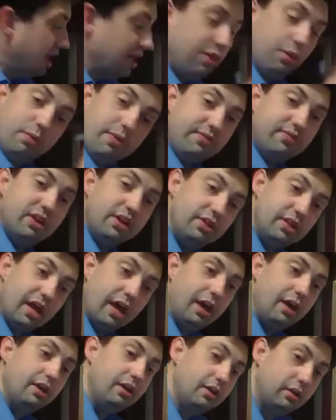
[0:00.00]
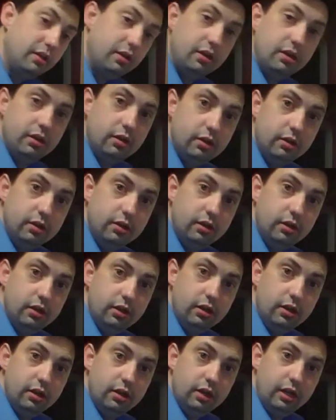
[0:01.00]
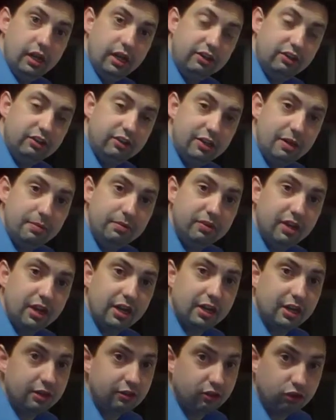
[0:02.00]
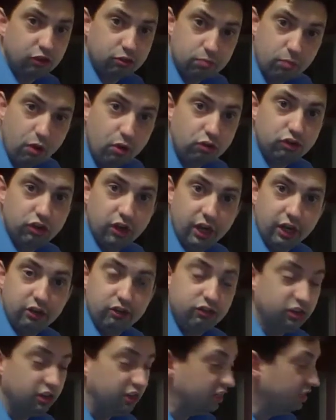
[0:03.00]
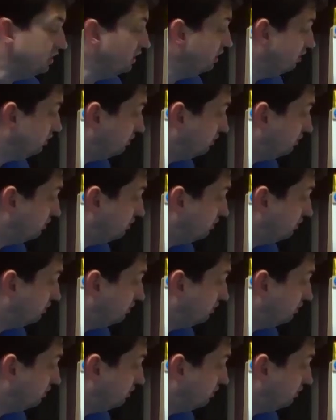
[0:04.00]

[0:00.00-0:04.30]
Now that we've done that, it seems like it's a small change, and it